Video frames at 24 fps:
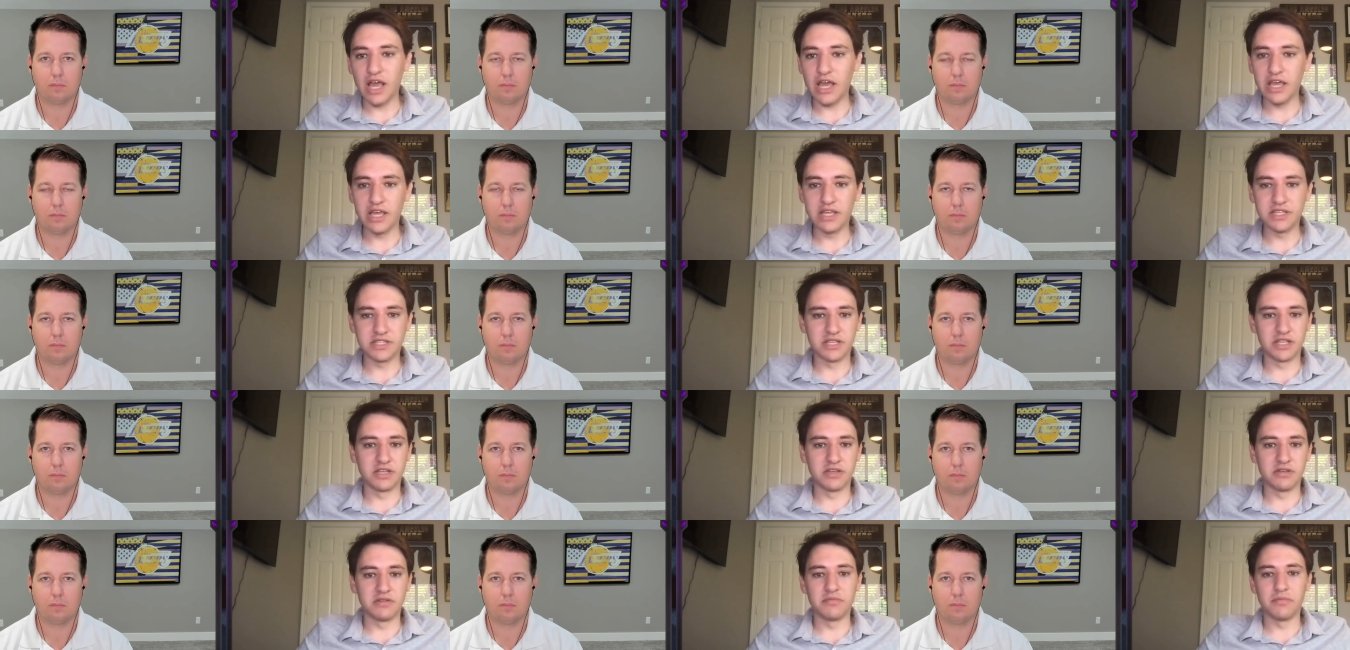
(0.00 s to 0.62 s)

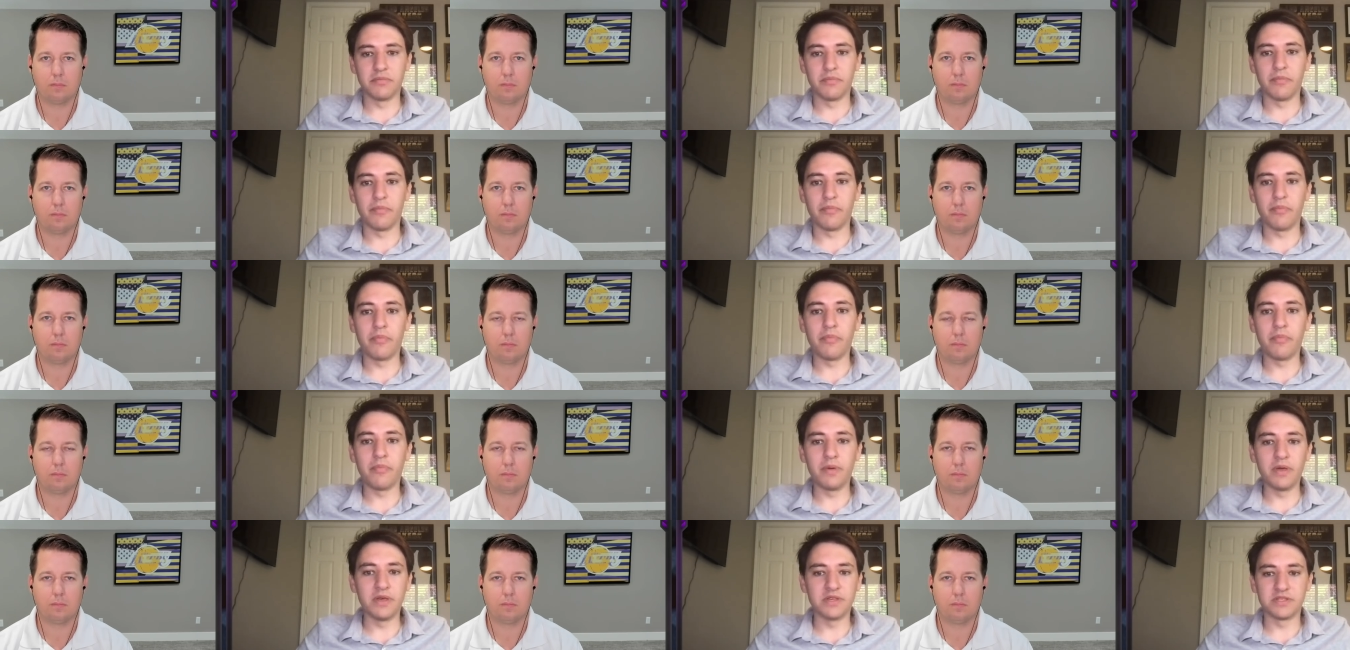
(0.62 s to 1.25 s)

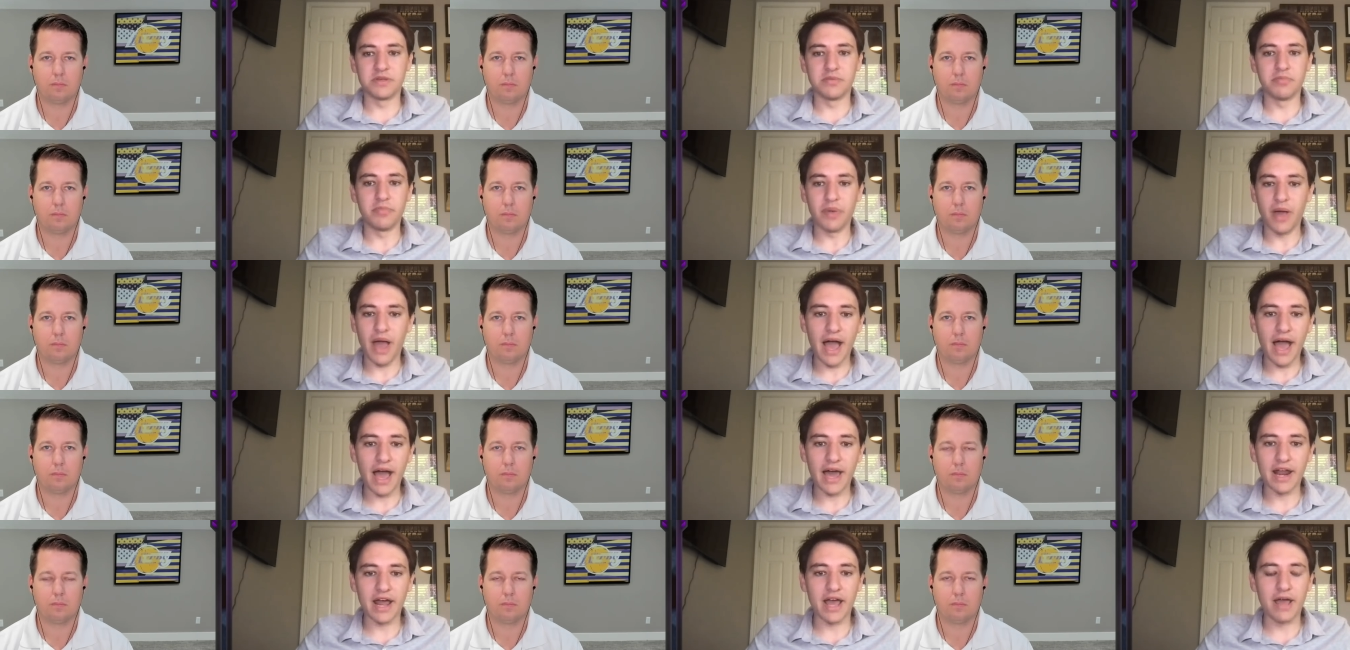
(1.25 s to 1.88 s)
Speaker 1: isn't
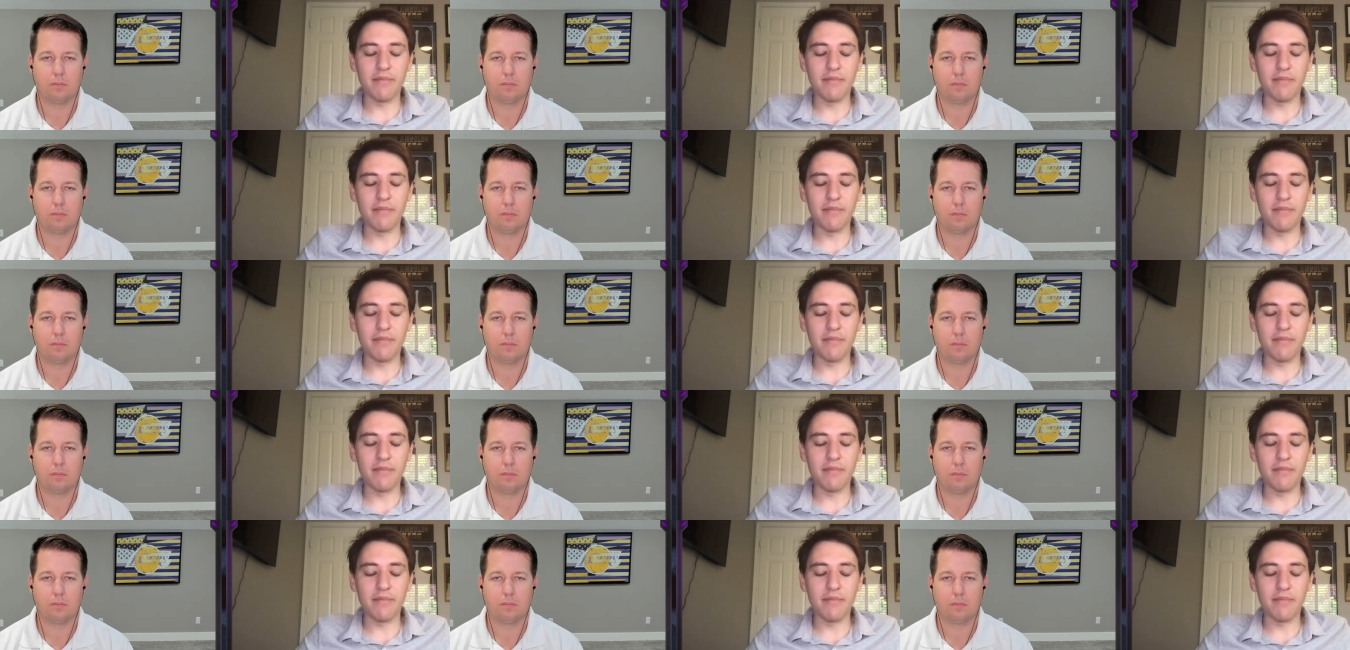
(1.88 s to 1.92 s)
bad.